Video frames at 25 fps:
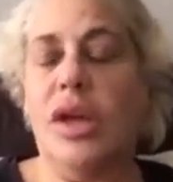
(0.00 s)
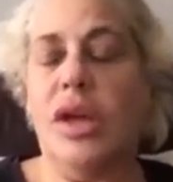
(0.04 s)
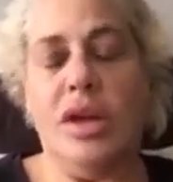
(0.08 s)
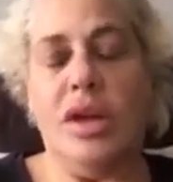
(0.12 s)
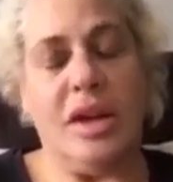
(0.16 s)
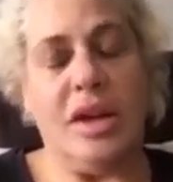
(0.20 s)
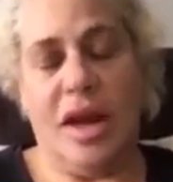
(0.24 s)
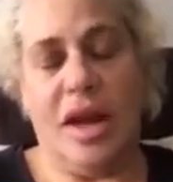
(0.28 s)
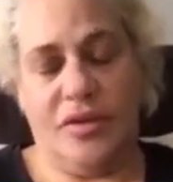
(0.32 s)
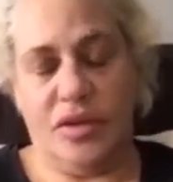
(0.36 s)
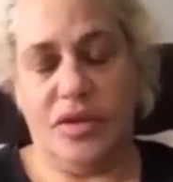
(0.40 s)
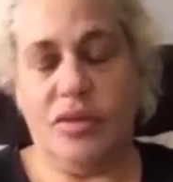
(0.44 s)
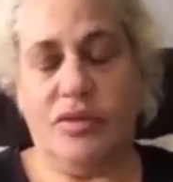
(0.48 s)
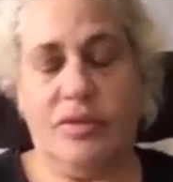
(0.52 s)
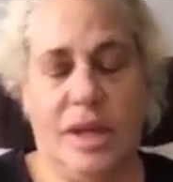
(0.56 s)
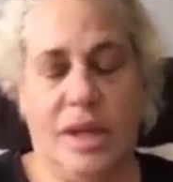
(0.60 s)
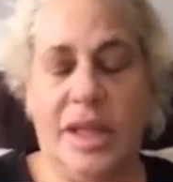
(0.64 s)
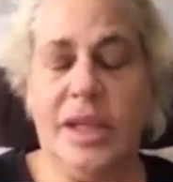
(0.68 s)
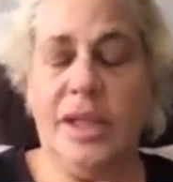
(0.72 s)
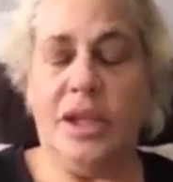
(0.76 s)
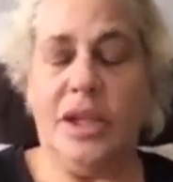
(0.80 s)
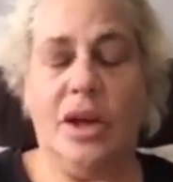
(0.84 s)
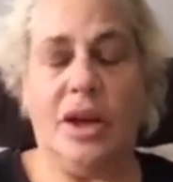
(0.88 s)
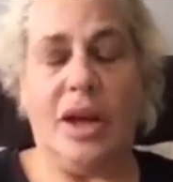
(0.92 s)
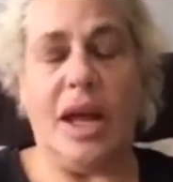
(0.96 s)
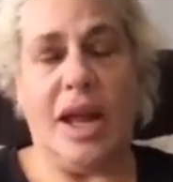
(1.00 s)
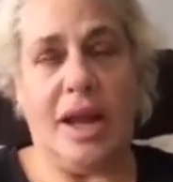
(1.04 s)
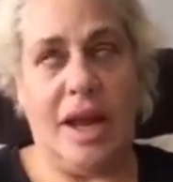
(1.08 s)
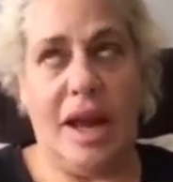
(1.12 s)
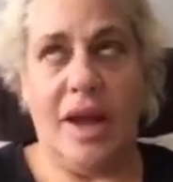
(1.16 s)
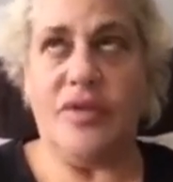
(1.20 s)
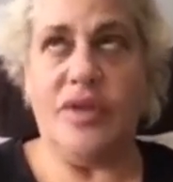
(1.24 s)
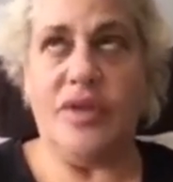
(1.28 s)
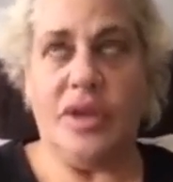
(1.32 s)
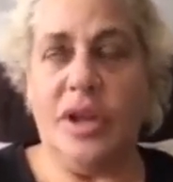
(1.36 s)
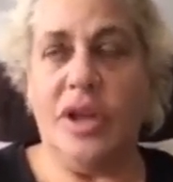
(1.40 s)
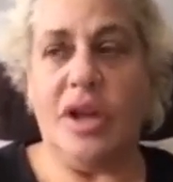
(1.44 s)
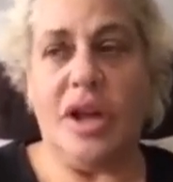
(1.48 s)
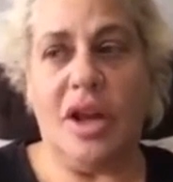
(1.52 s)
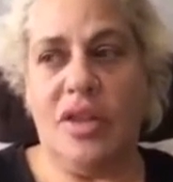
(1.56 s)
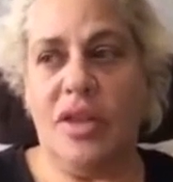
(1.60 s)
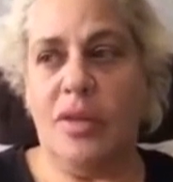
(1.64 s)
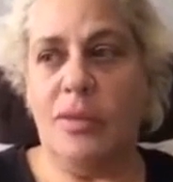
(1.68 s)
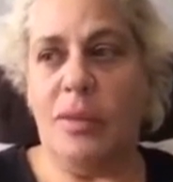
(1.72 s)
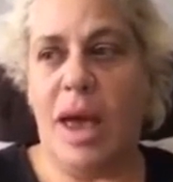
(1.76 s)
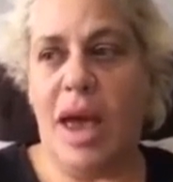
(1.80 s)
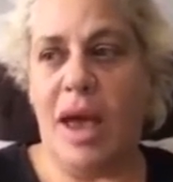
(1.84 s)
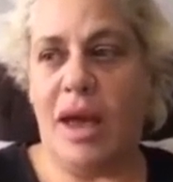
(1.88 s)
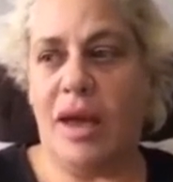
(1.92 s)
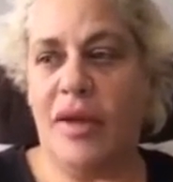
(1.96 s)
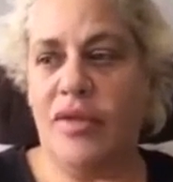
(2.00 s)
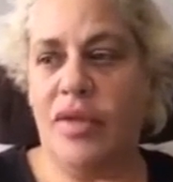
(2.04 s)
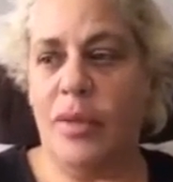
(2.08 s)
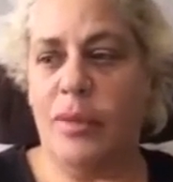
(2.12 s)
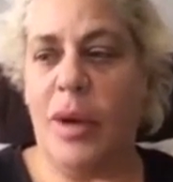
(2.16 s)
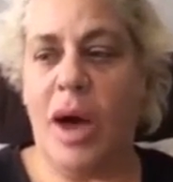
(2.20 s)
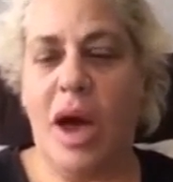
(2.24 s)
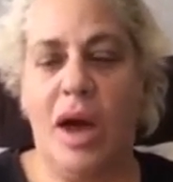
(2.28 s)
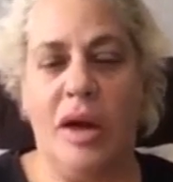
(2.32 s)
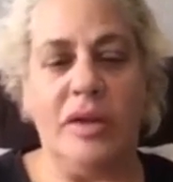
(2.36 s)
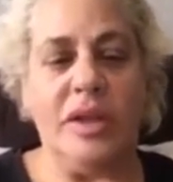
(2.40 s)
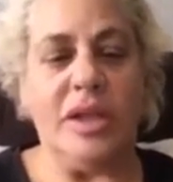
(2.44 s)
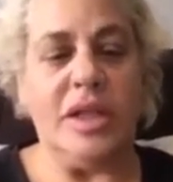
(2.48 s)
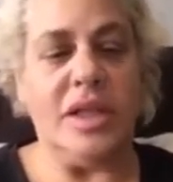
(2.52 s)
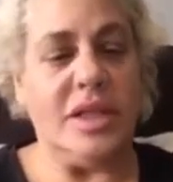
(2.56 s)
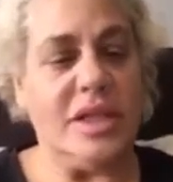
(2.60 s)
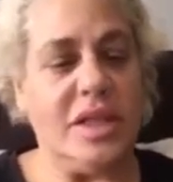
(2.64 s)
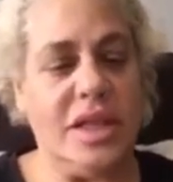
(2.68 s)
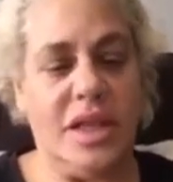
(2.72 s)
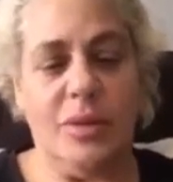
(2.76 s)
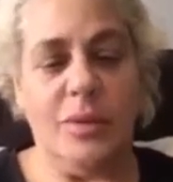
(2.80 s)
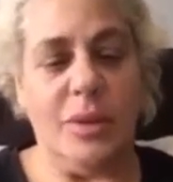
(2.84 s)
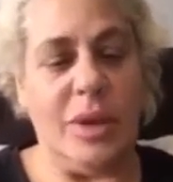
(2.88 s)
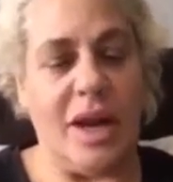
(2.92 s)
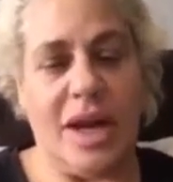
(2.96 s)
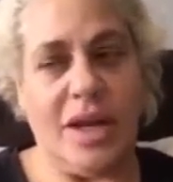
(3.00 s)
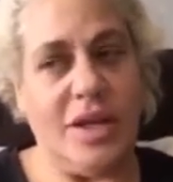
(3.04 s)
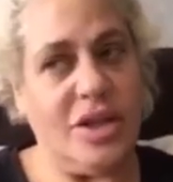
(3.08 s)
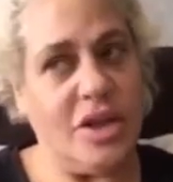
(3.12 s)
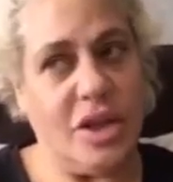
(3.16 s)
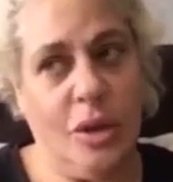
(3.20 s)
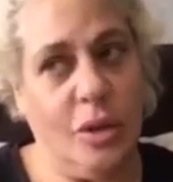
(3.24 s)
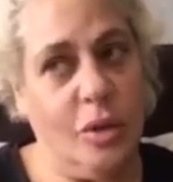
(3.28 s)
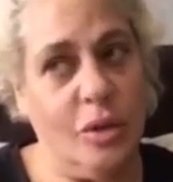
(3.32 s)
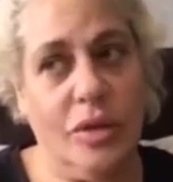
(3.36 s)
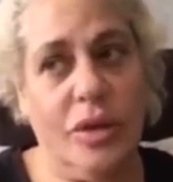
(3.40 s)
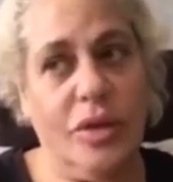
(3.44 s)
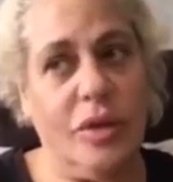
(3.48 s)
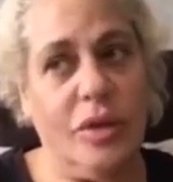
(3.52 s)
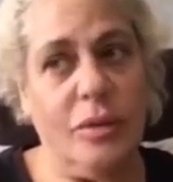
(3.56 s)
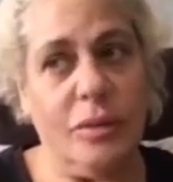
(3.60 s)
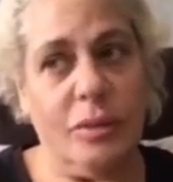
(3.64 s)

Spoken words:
You'd have to really look. I'd have to look on the back of the bottle to see, but I don't.